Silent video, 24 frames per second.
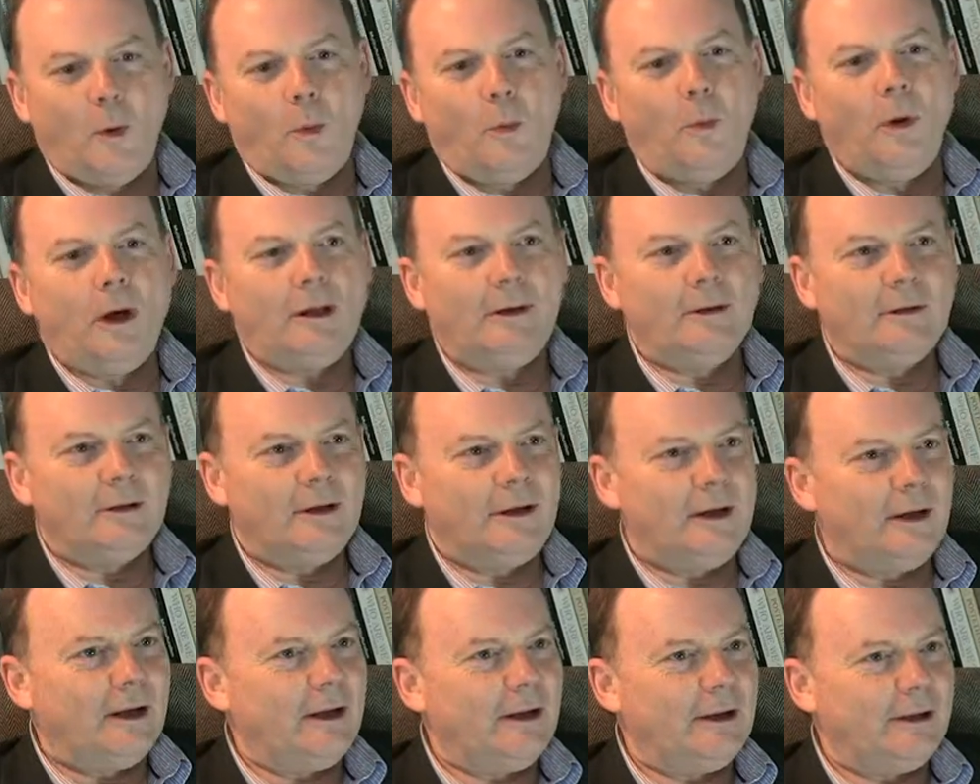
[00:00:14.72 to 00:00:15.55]
Well,
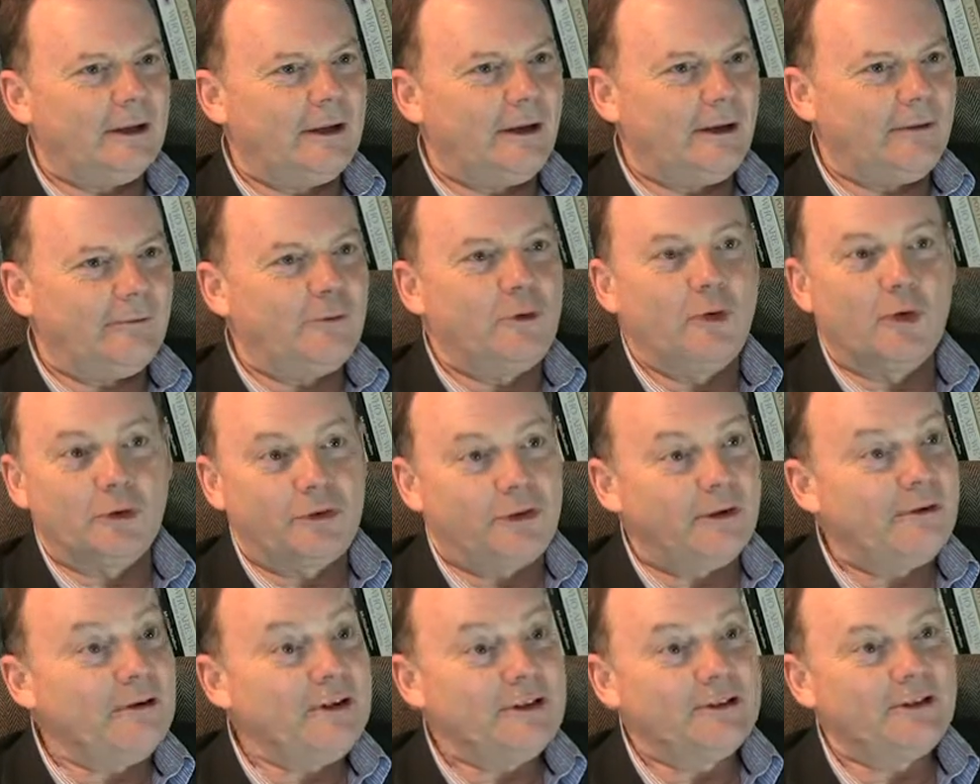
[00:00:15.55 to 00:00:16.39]
of
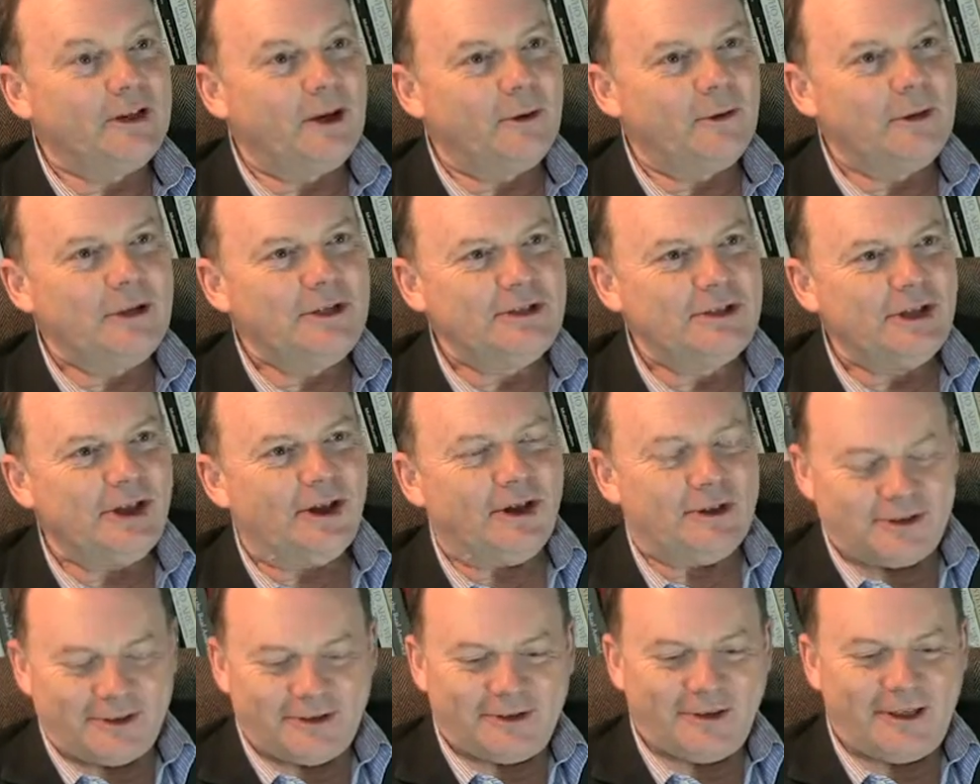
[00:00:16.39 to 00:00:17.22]
course, there is no easy
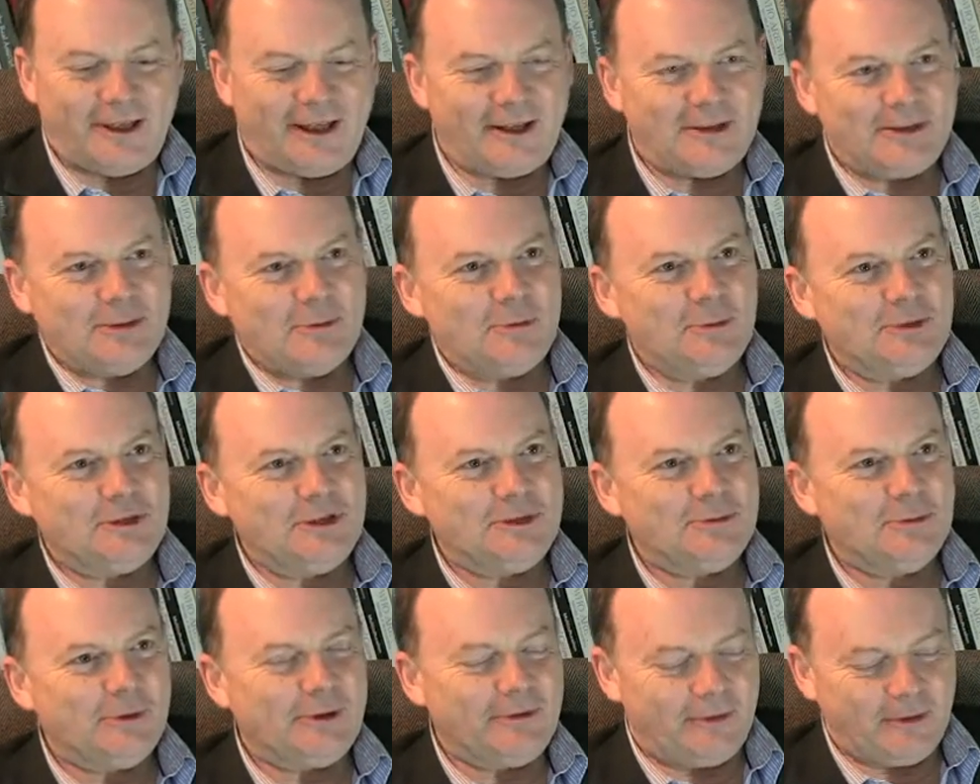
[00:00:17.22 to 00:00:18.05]
answer to that, which
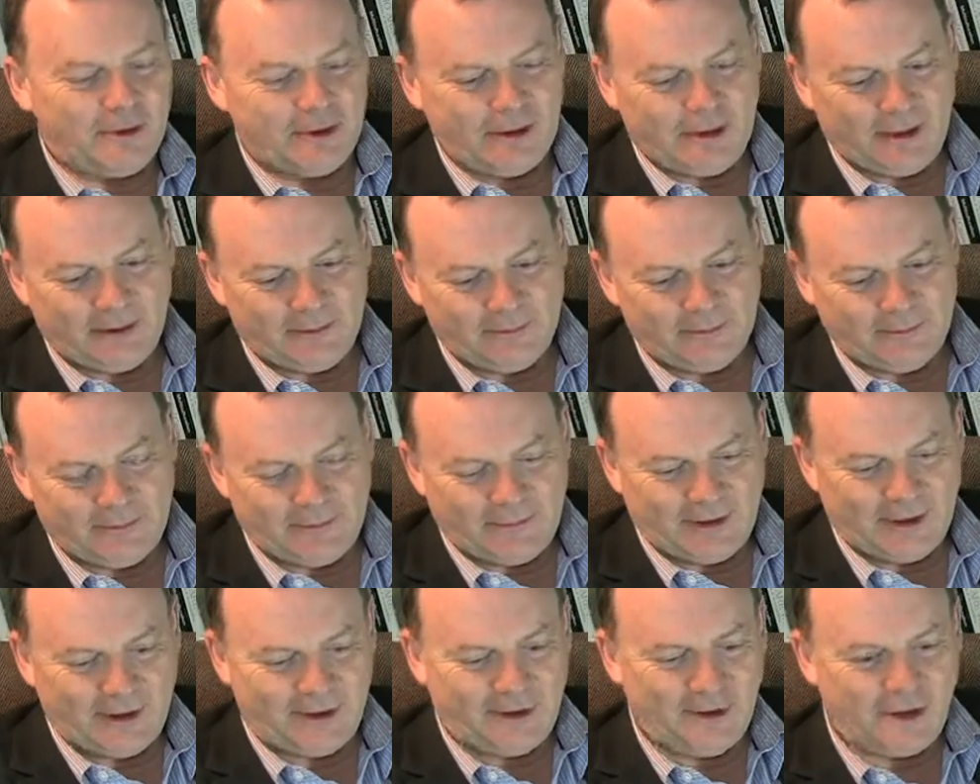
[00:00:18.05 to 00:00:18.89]
is one of
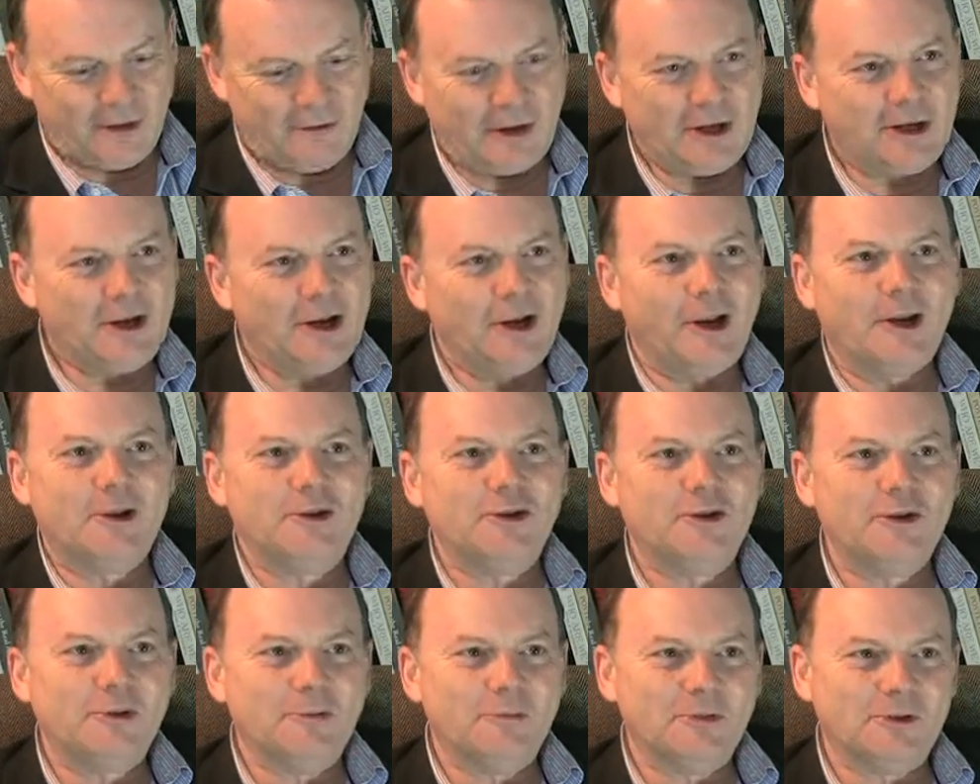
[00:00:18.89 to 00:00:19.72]
the great
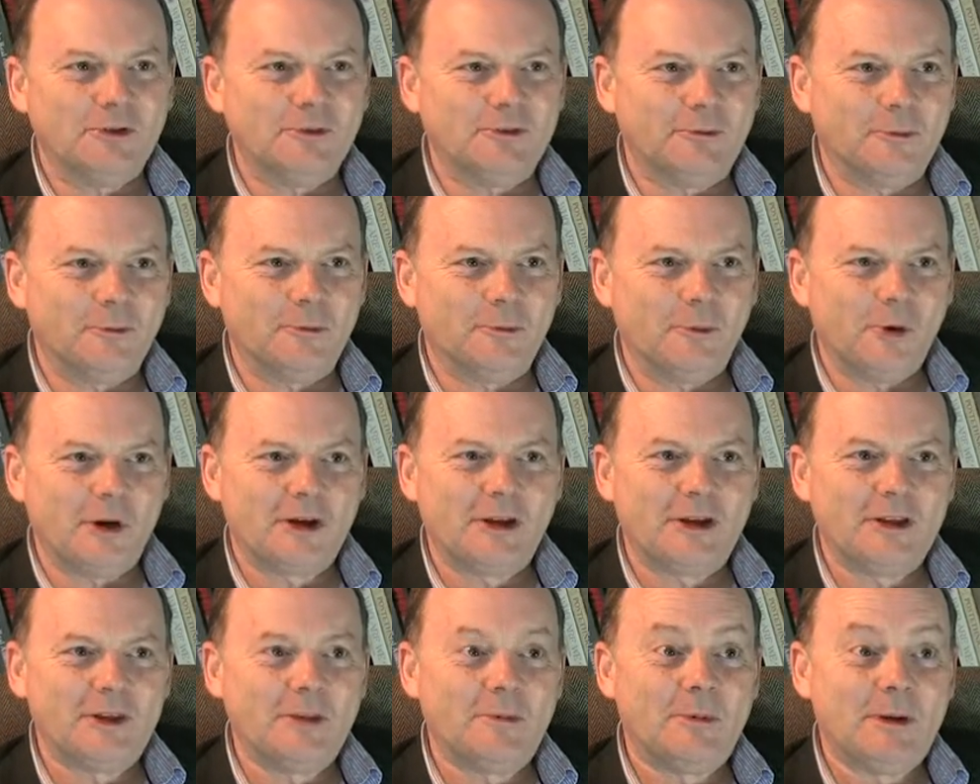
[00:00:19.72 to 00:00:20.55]
conundrums of
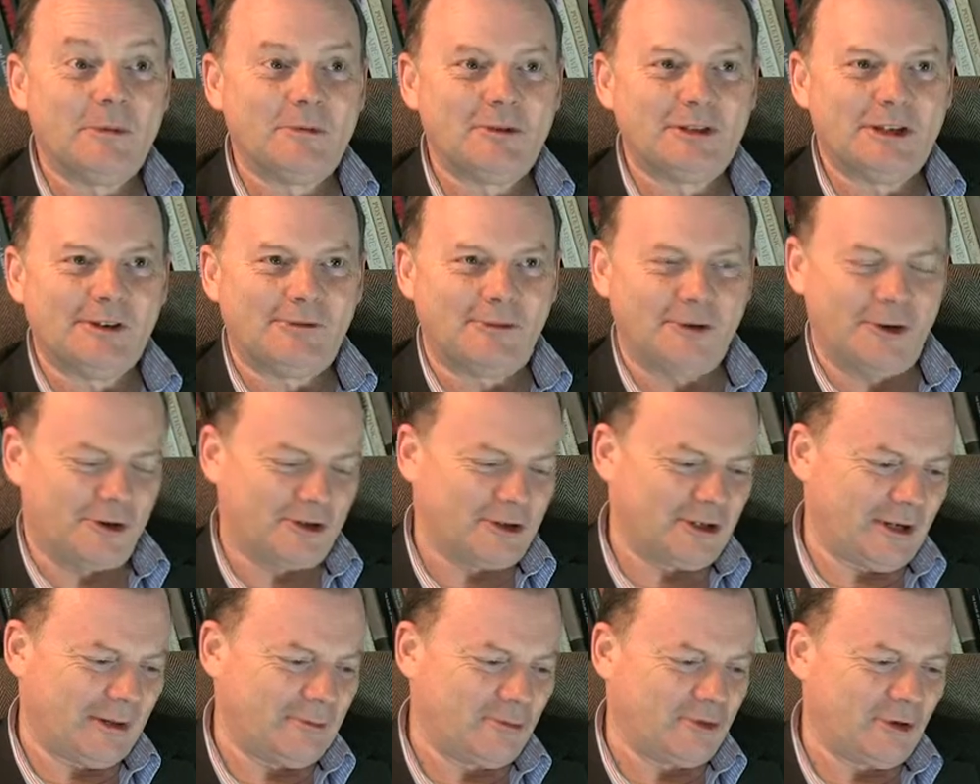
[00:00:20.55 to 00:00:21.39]
working in the BBC for a
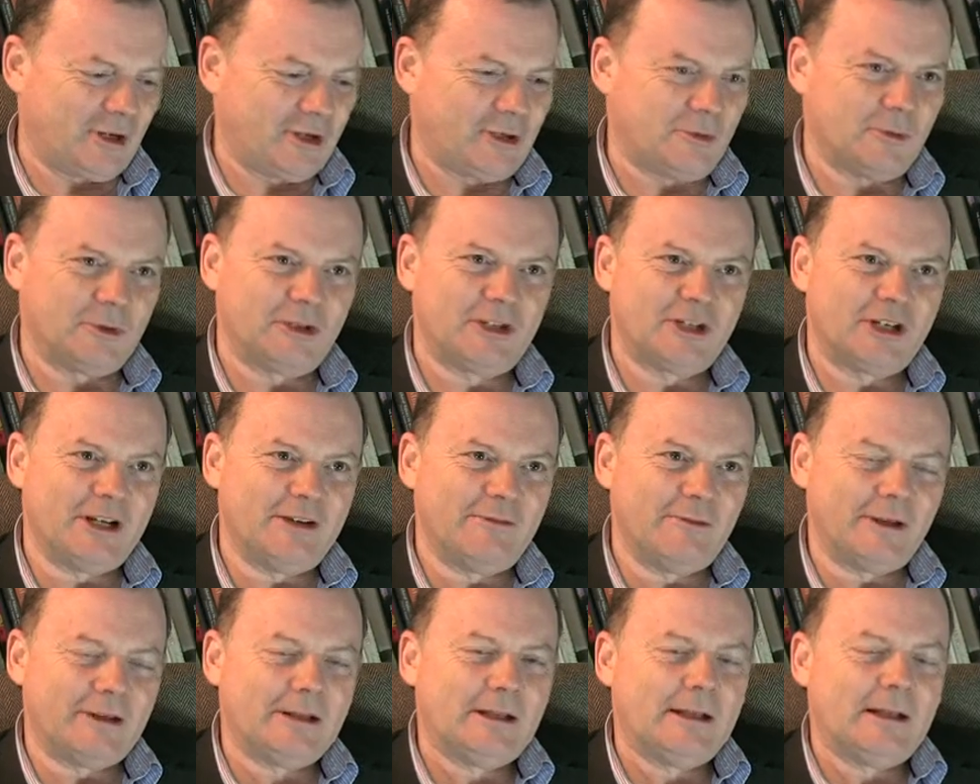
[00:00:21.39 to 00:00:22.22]
long time trying to
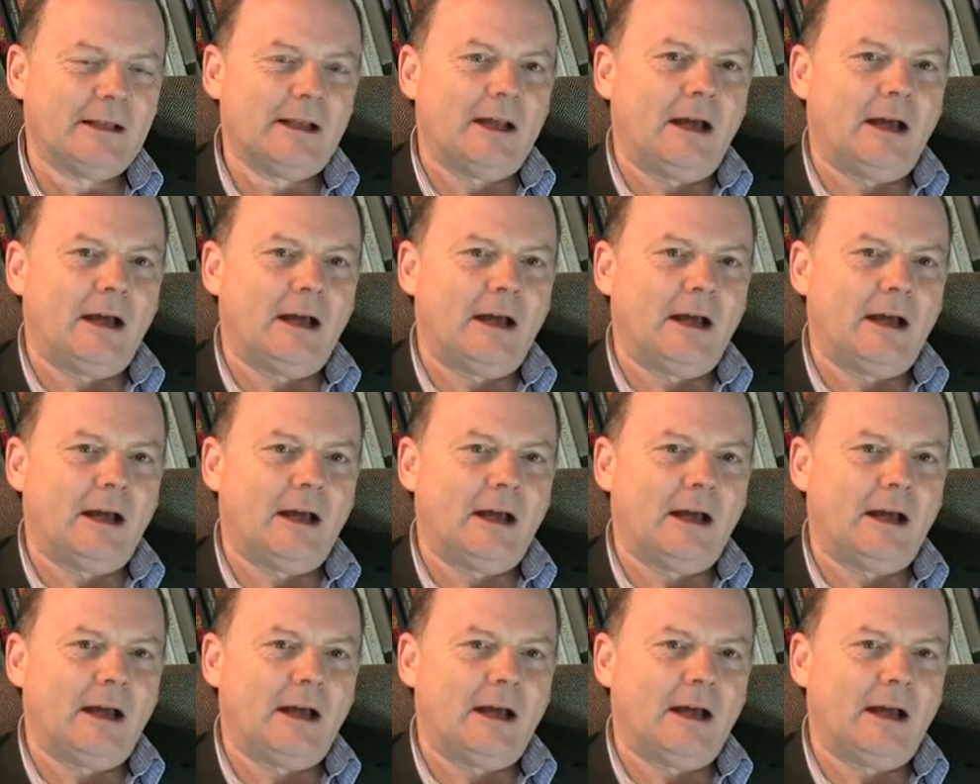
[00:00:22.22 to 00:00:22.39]
achieve it.